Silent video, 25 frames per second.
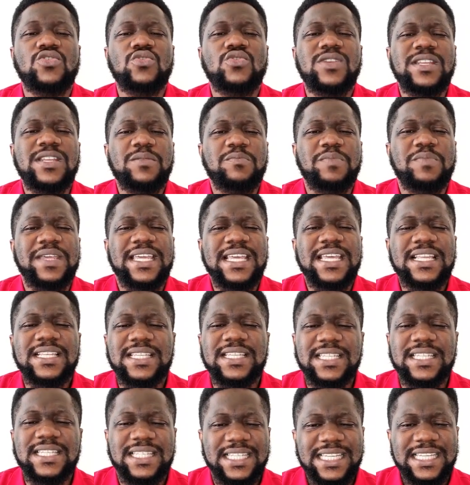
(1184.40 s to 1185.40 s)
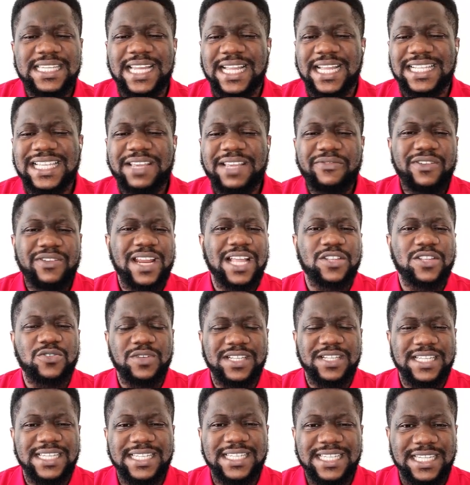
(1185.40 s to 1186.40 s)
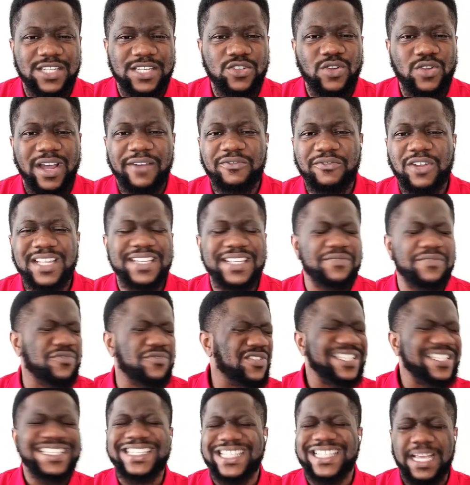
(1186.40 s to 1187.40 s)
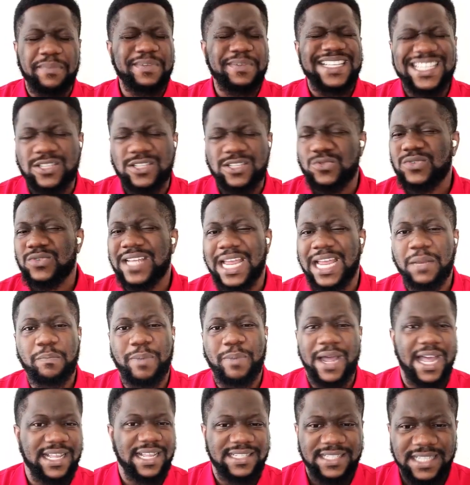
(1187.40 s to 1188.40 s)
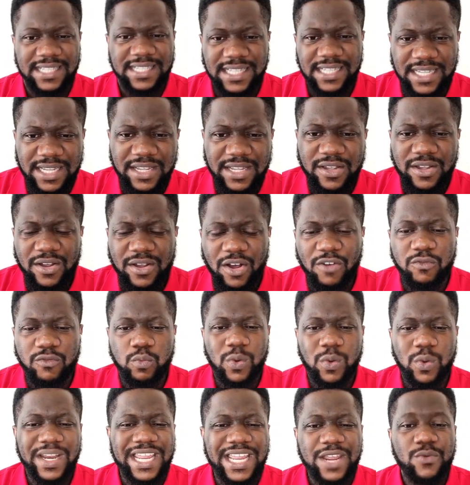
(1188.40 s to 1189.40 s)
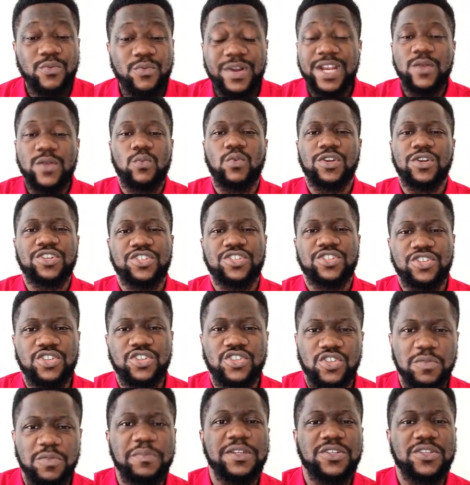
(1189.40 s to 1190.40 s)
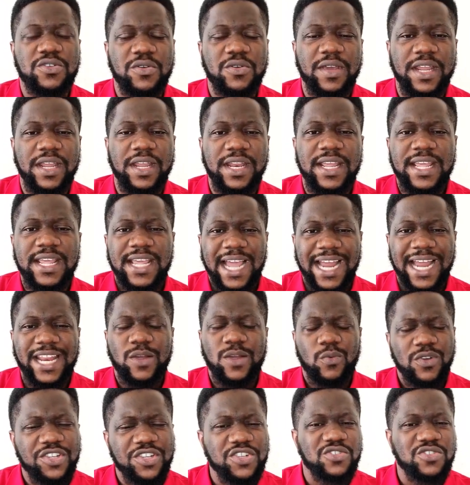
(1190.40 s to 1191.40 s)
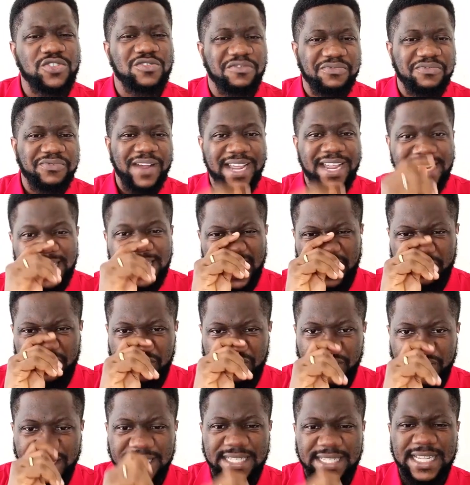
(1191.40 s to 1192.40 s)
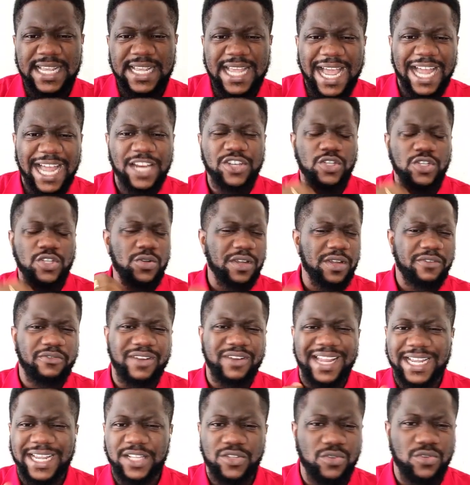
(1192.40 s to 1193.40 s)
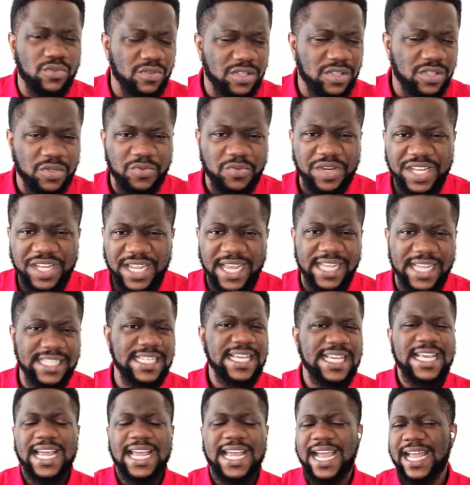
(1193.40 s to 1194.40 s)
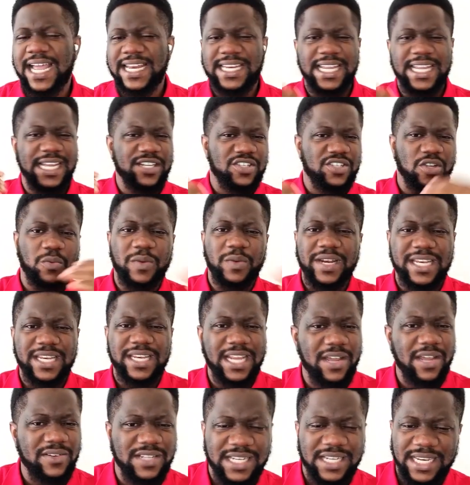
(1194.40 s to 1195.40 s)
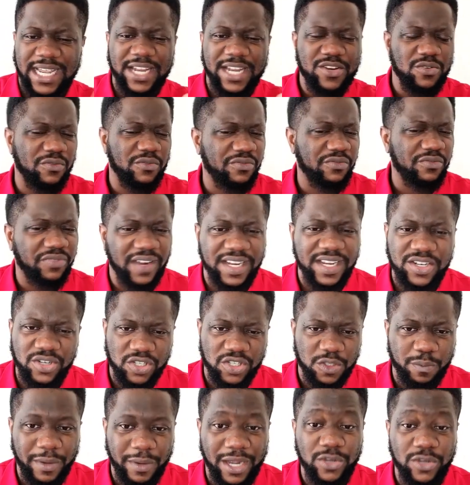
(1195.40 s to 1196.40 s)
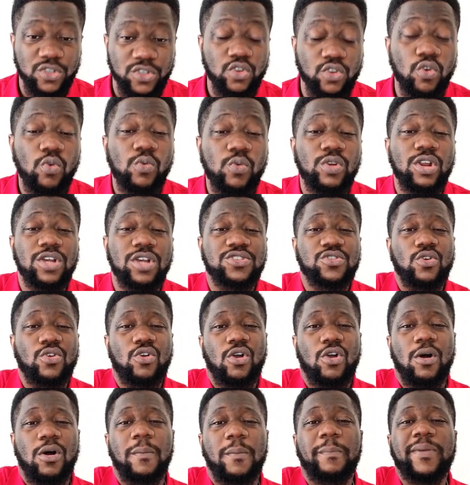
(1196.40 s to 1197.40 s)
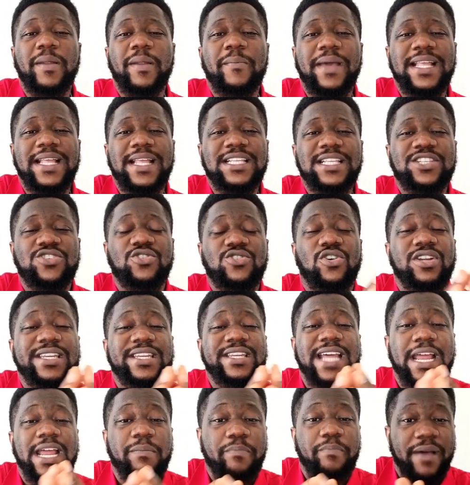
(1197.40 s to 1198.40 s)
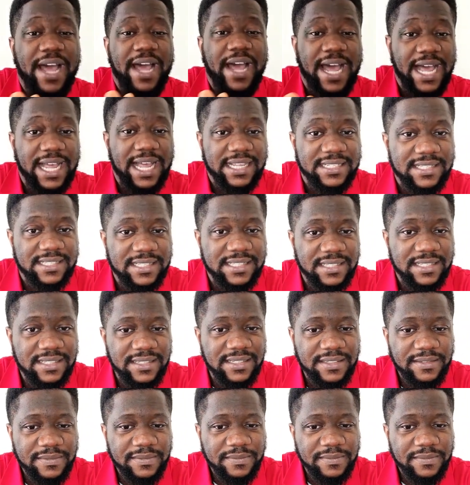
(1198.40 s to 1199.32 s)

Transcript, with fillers: you begin to see that even at 26, you have not even stepped into that path of what he really wants you to be doing. And he wants you to find that first and do it for like two, three years. And then somewhere down the line, you'll find your spouse who would also complement you on that path.